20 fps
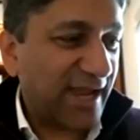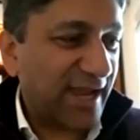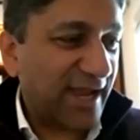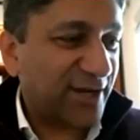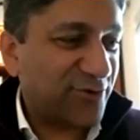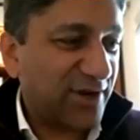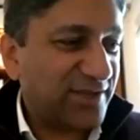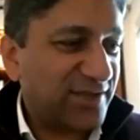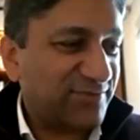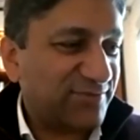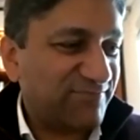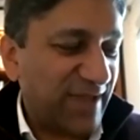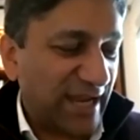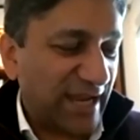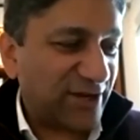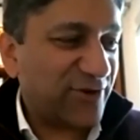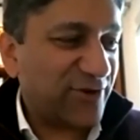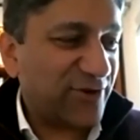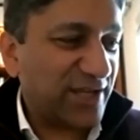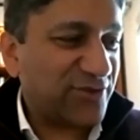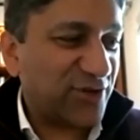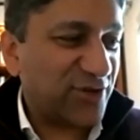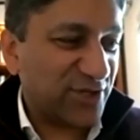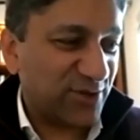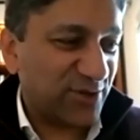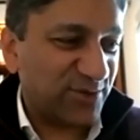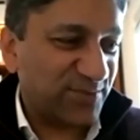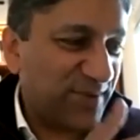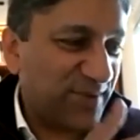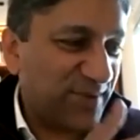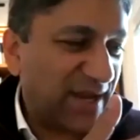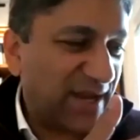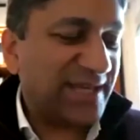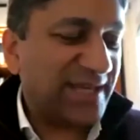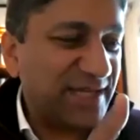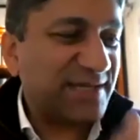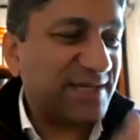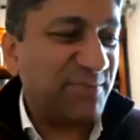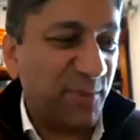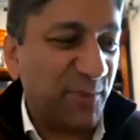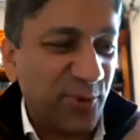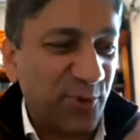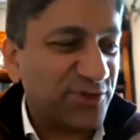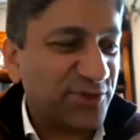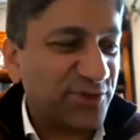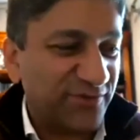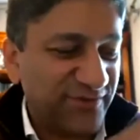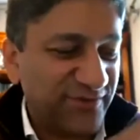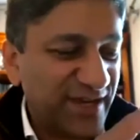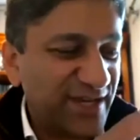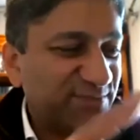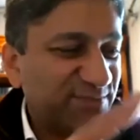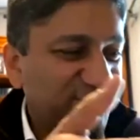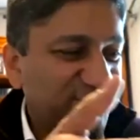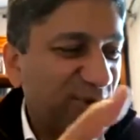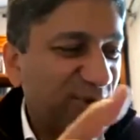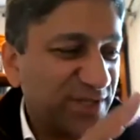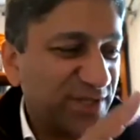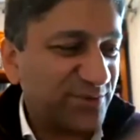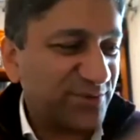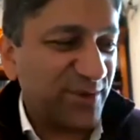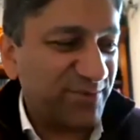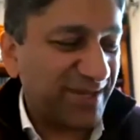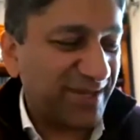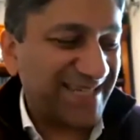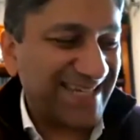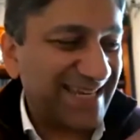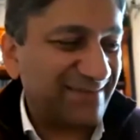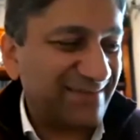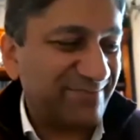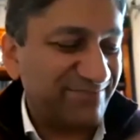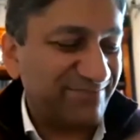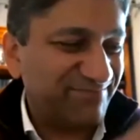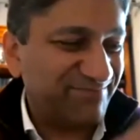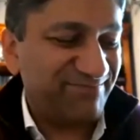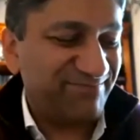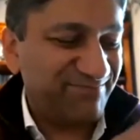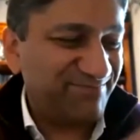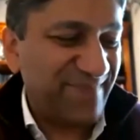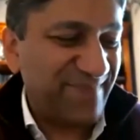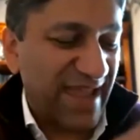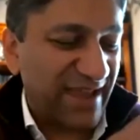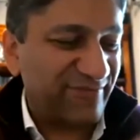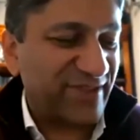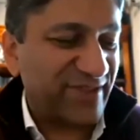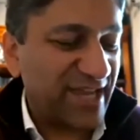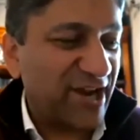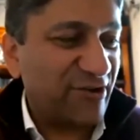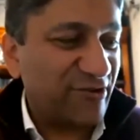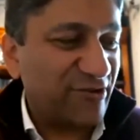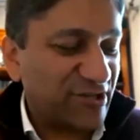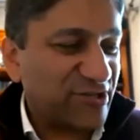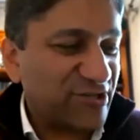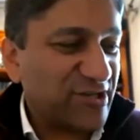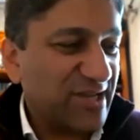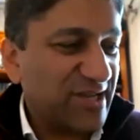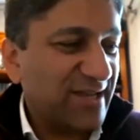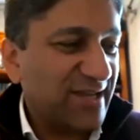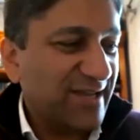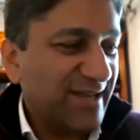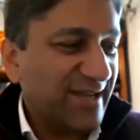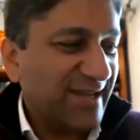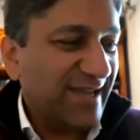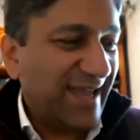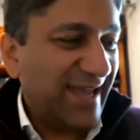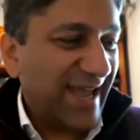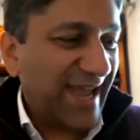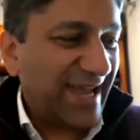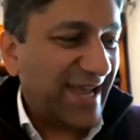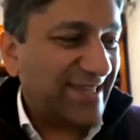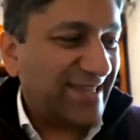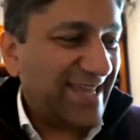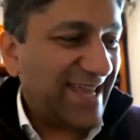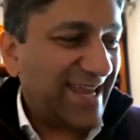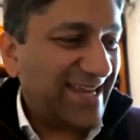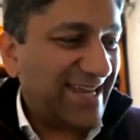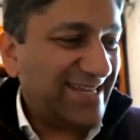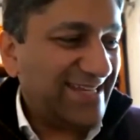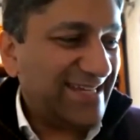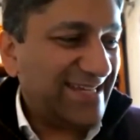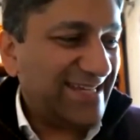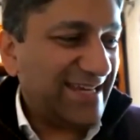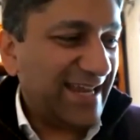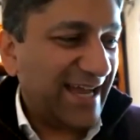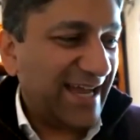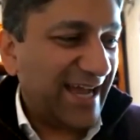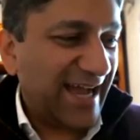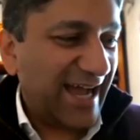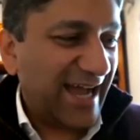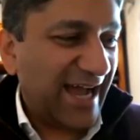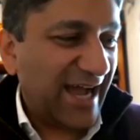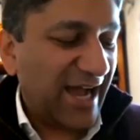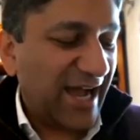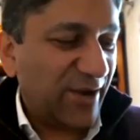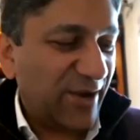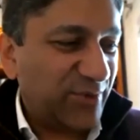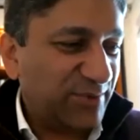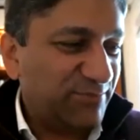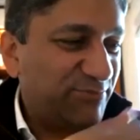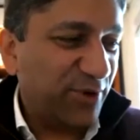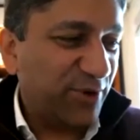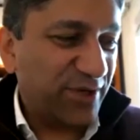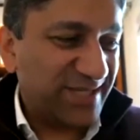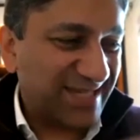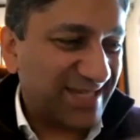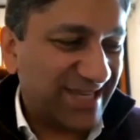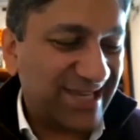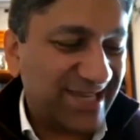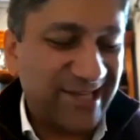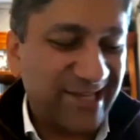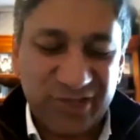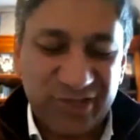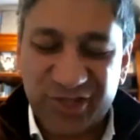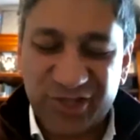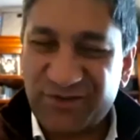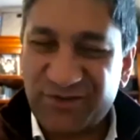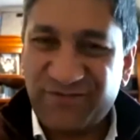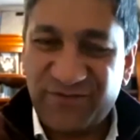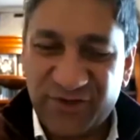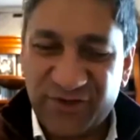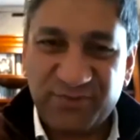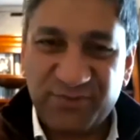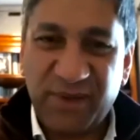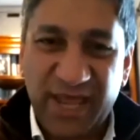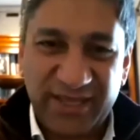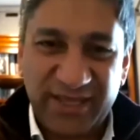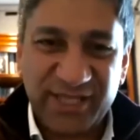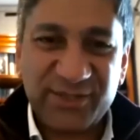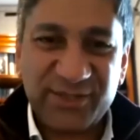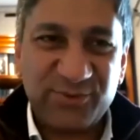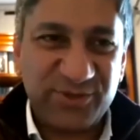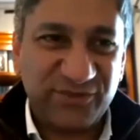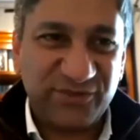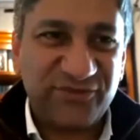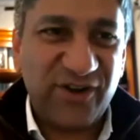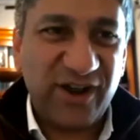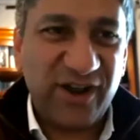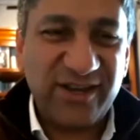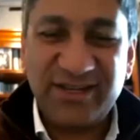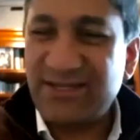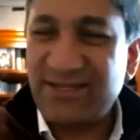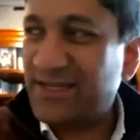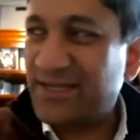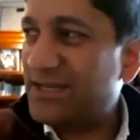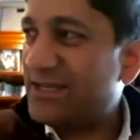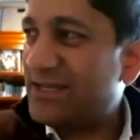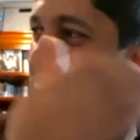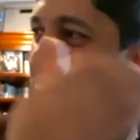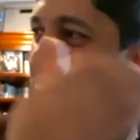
Christchurch. I was meaning to propose to her various points of the way, but I didn't have the courage. And then we booked to Kiddush for Shabbat, and this was a Friday.